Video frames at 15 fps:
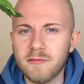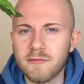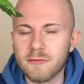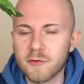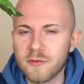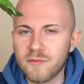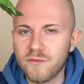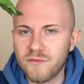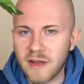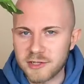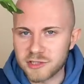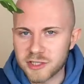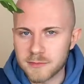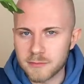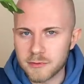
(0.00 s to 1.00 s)
fruit and
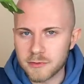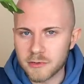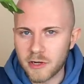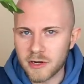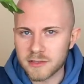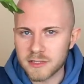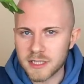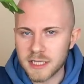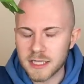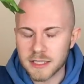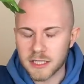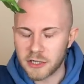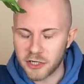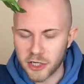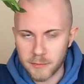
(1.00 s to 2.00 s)
vegetable gardening and
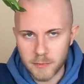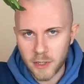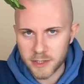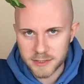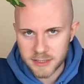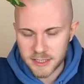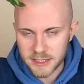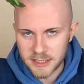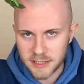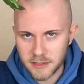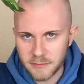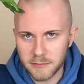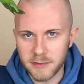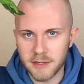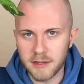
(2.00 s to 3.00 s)
like herb gardening
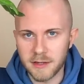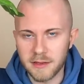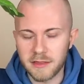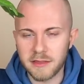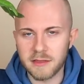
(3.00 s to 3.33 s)
with